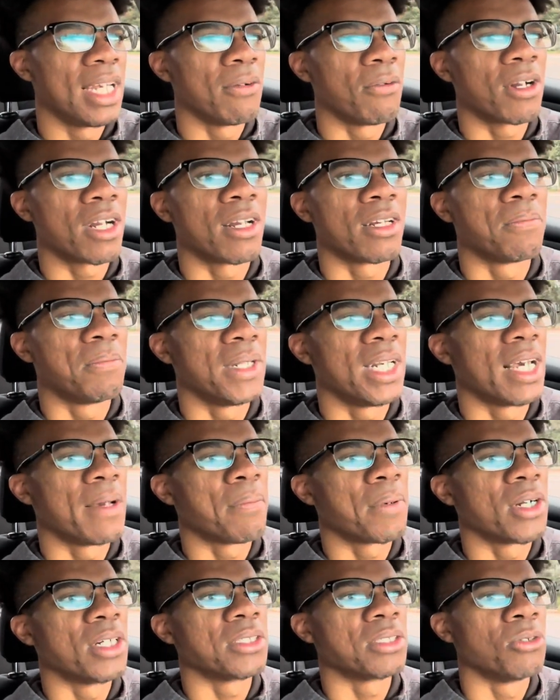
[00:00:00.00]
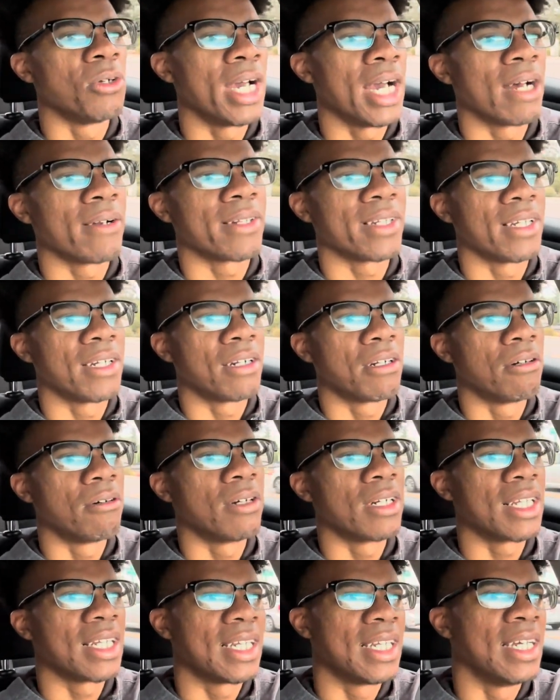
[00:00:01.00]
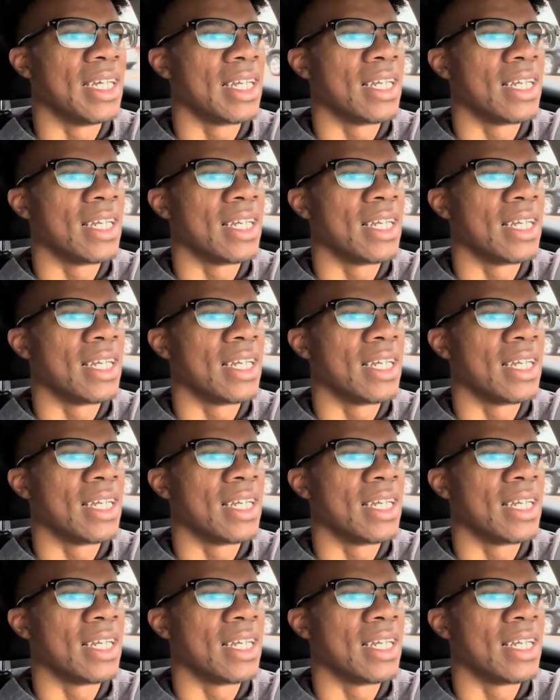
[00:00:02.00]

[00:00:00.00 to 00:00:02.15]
You want to be that person who out there going to get